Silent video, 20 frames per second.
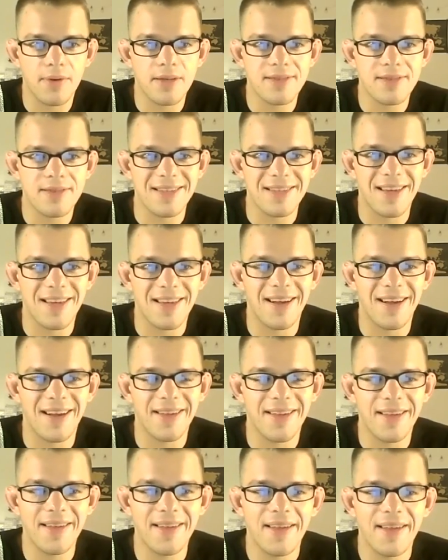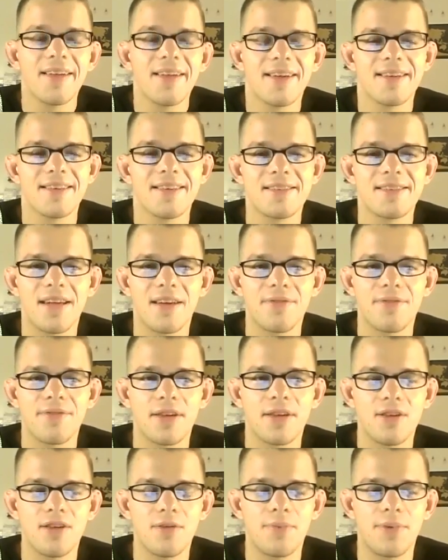Is it kind of stuff
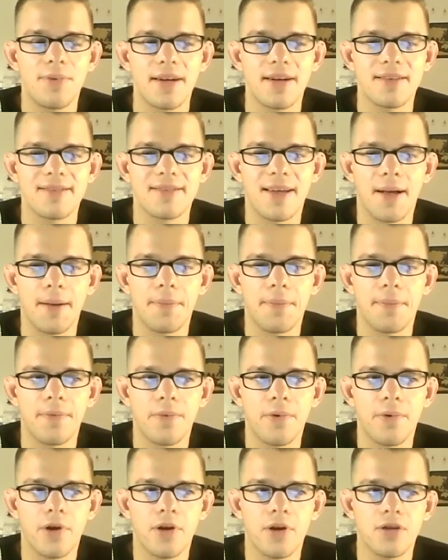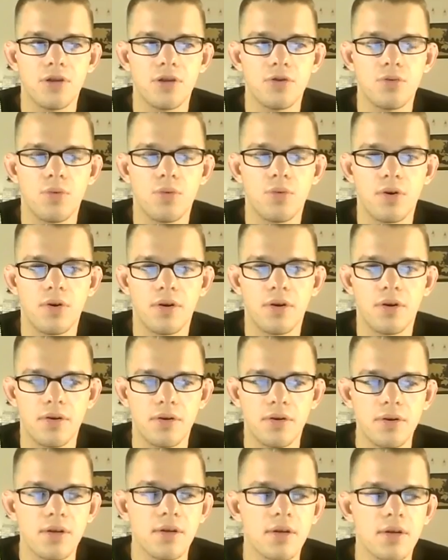that you picked up while you
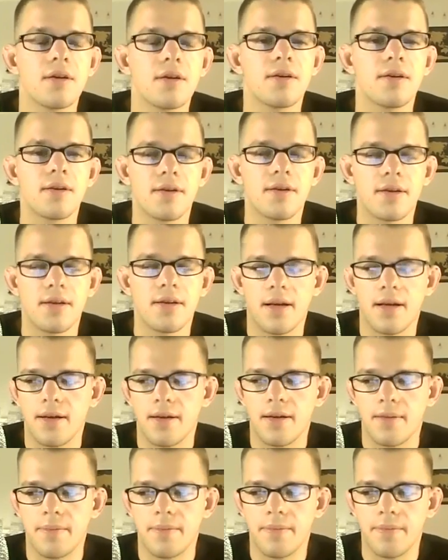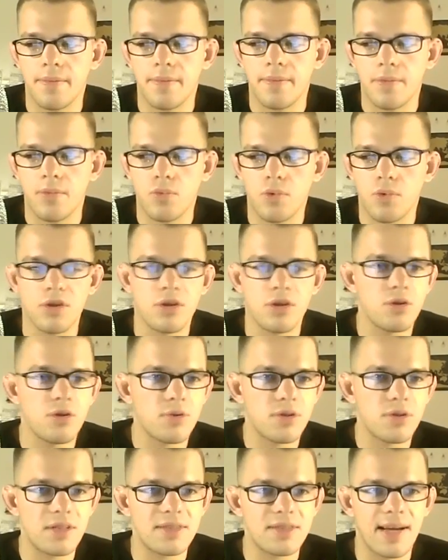were deciding
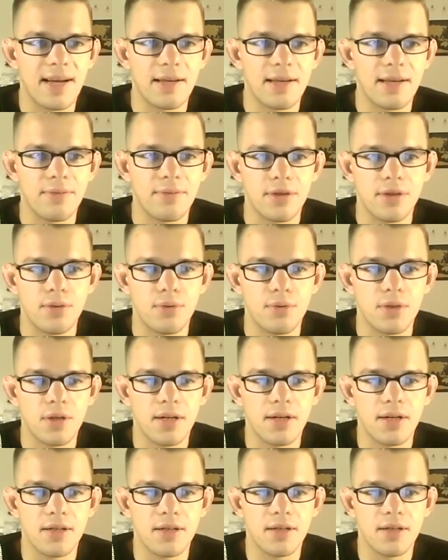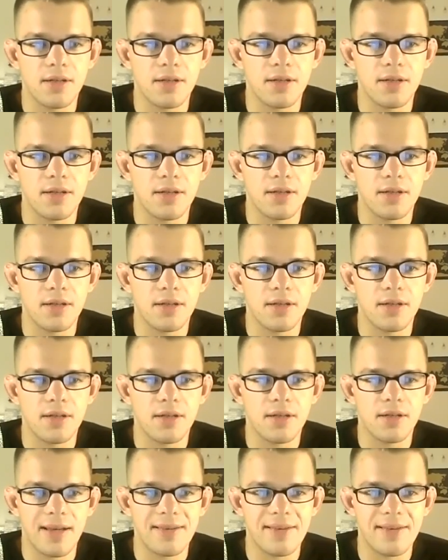what you were going to do,
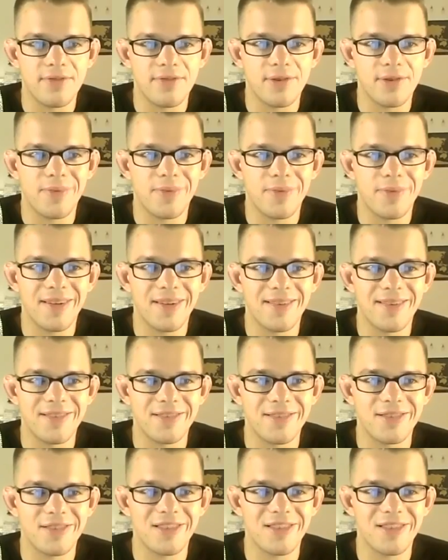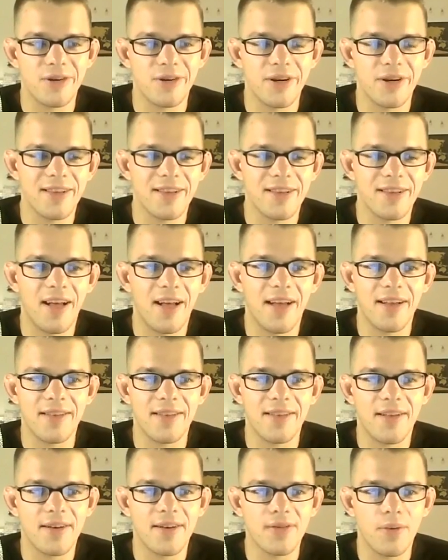or have you been just learning a lot
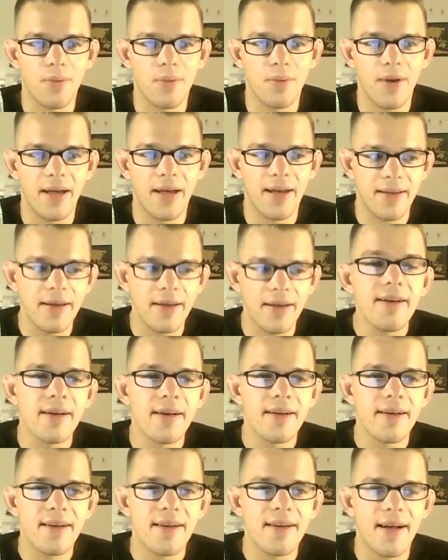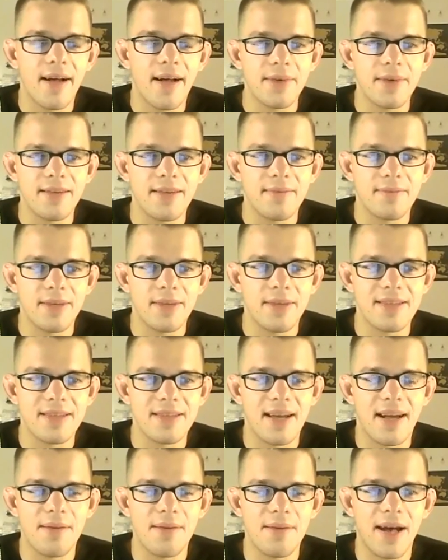along the way? I mean, because
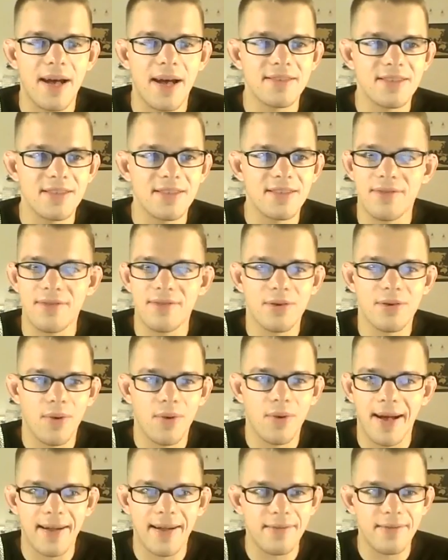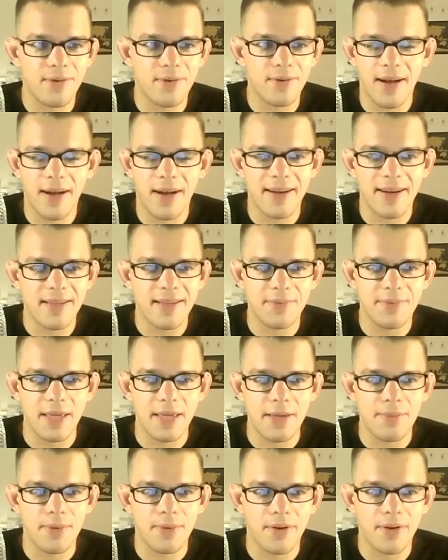I imagine you have a wide variety of
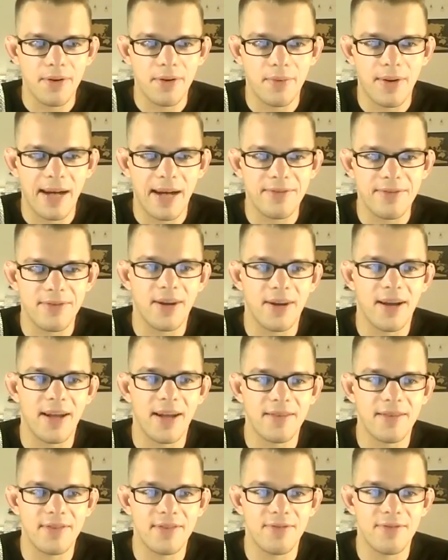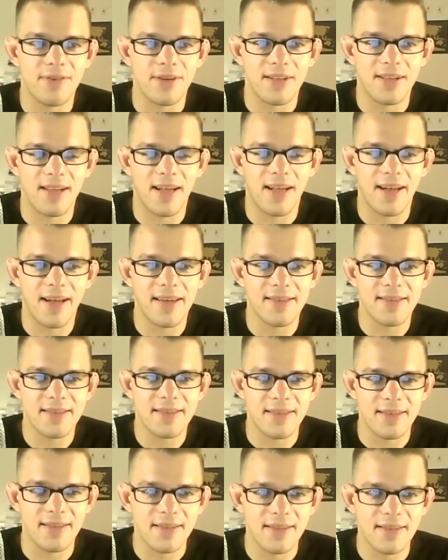people, a wide variety of different
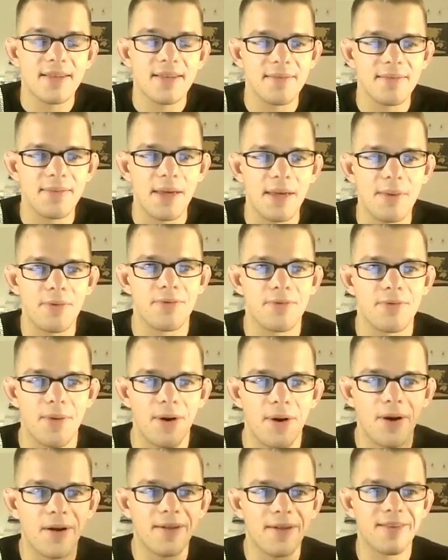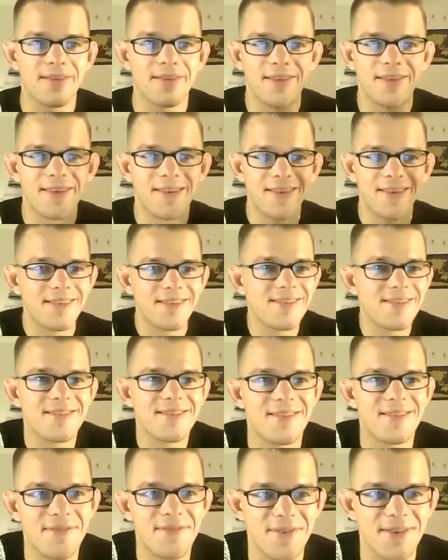clients and people from all
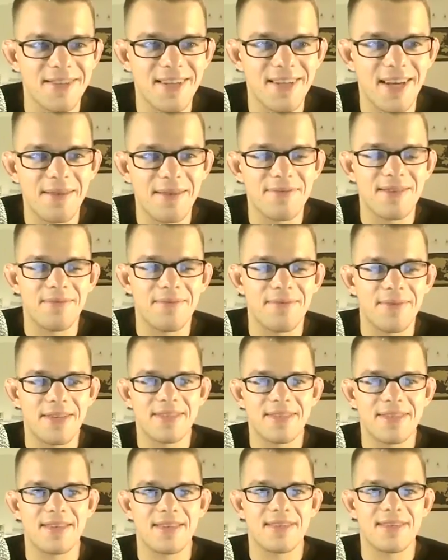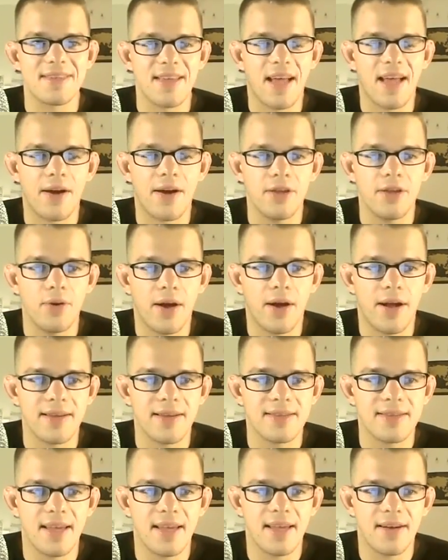different types of businesses. How do you kind
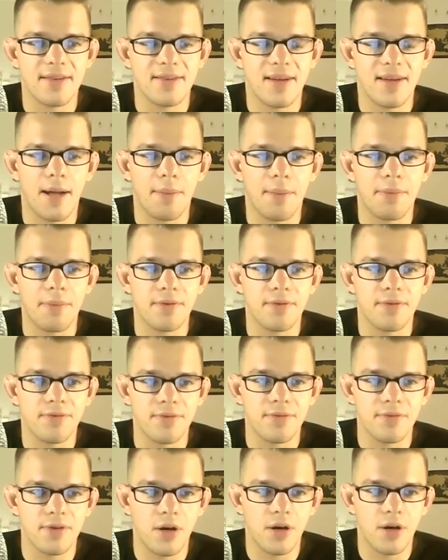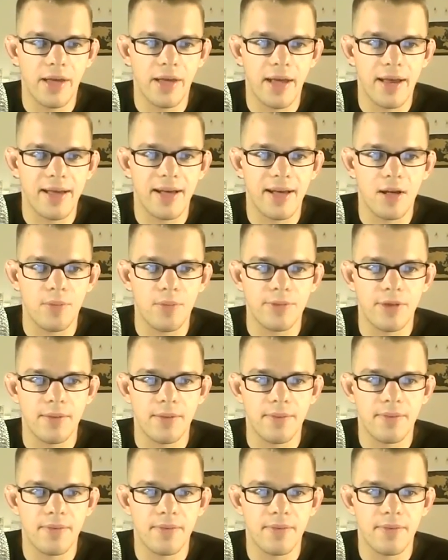of stay on top of knowing how to help them?